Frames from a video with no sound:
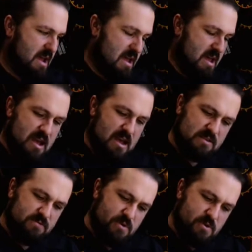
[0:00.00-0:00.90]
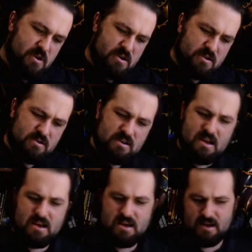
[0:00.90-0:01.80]
As for on
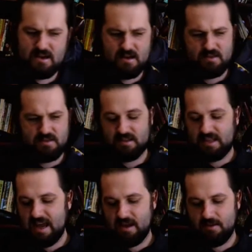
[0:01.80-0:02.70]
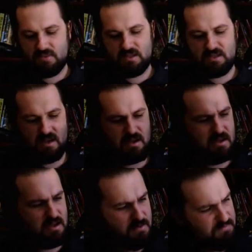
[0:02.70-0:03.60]
the lames,
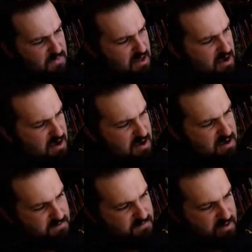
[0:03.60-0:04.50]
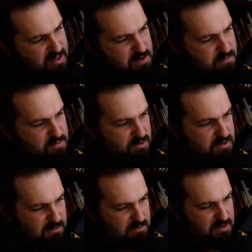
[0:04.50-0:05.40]
I've labelled
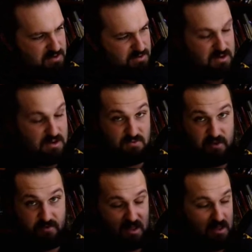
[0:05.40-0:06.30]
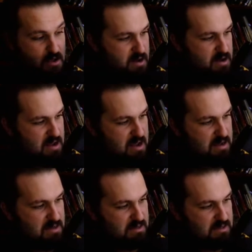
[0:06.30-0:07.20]
something called a rivet line
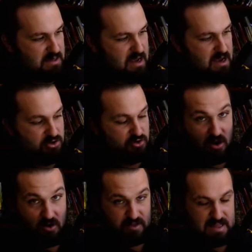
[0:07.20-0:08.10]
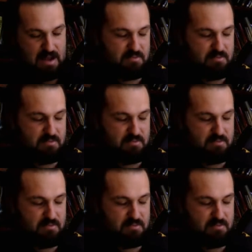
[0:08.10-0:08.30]
and extra overlap.